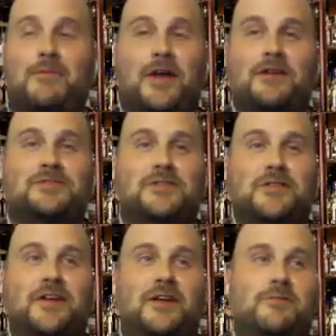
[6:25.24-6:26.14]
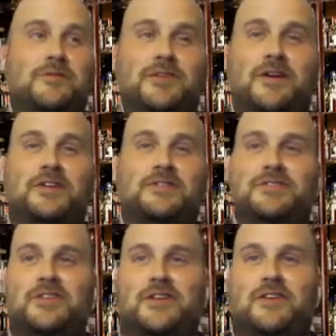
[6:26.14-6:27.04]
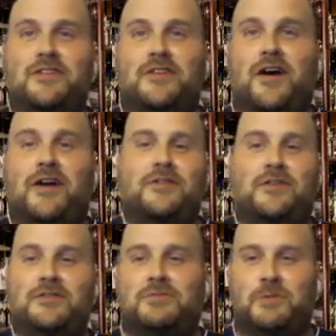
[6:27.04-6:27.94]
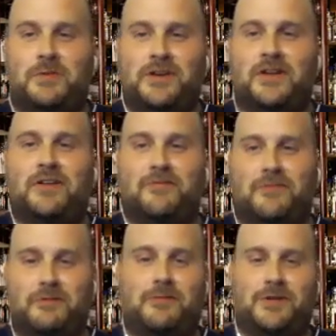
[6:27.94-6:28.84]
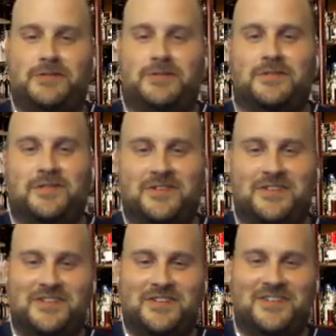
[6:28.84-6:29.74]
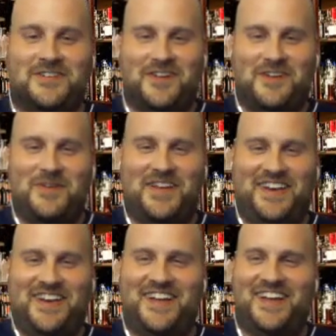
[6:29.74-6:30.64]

but here's the thing: we're talking shit. God knows what we'd get if we were rich. You know what I mean?